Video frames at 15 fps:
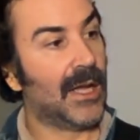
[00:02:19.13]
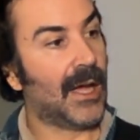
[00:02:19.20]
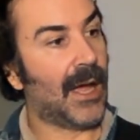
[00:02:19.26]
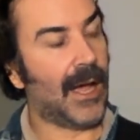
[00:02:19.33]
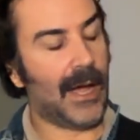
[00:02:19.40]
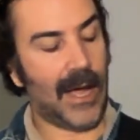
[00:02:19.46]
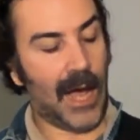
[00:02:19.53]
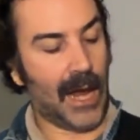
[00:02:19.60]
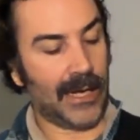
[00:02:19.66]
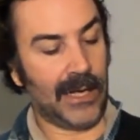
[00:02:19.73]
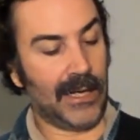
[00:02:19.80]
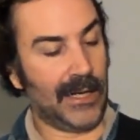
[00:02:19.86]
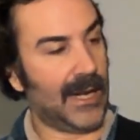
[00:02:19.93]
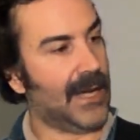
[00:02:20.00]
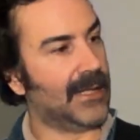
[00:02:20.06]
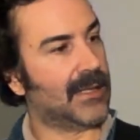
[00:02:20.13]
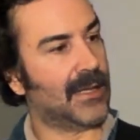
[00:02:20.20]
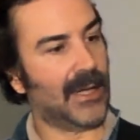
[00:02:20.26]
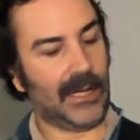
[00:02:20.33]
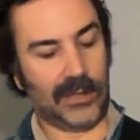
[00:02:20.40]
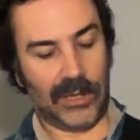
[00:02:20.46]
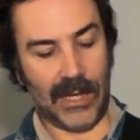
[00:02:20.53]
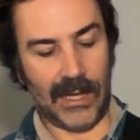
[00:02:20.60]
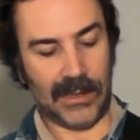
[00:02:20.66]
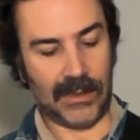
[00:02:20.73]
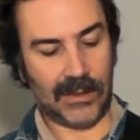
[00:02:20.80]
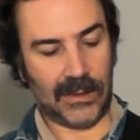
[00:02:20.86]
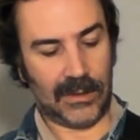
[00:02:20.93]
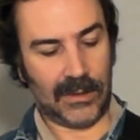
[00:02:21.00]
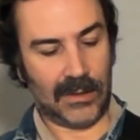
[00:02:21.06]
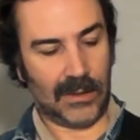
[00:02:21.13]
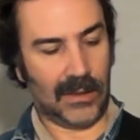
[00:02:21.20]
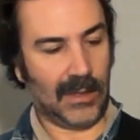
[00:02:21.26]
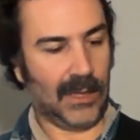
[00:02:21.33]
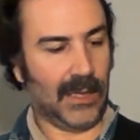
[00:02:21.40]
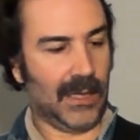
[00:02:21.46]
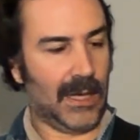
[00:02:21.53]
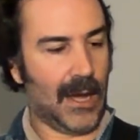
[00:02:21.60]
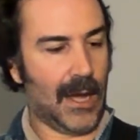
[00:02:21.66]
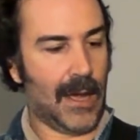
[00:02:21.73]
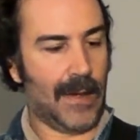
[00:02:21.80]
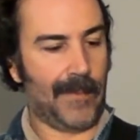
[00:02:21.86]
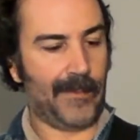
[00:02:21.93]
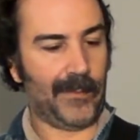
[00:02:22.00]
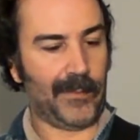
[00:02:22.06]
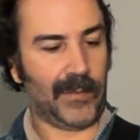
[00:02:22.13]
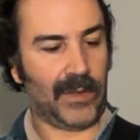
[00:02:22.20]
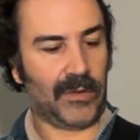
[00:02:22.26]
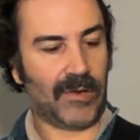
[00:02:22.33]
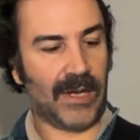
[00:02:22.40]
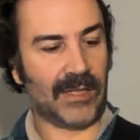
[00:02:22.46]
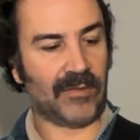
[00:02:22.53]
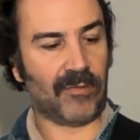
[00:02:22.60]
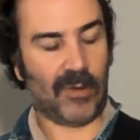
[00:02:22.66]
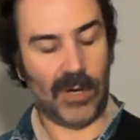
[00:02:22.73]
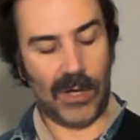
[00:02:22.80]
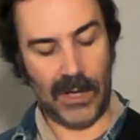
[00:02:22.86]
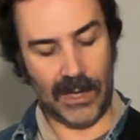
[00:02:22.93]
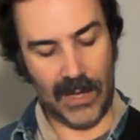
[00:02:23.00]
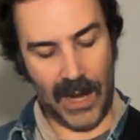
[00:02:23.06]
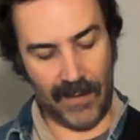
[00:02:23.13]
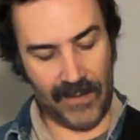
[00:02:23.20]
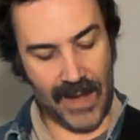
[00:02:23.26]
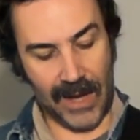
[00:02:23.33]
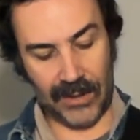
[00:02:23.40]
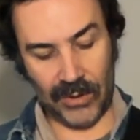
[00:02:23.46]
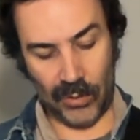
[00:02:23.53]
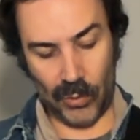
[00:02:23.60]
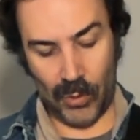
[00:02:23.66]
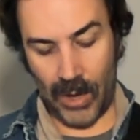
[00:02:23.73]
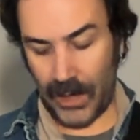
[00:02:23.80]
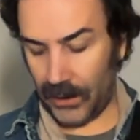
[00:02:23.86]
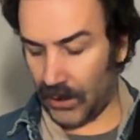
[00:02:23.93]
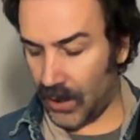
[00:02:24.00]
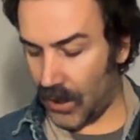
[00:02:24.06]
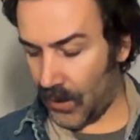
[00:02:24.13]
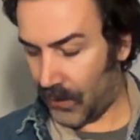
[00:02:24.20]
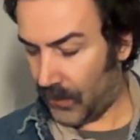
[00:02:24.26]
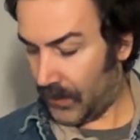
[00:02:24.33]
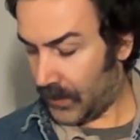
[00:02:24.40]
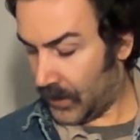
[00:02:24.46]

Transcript: I didn't need to adjust the truss rod. I have the action quite low.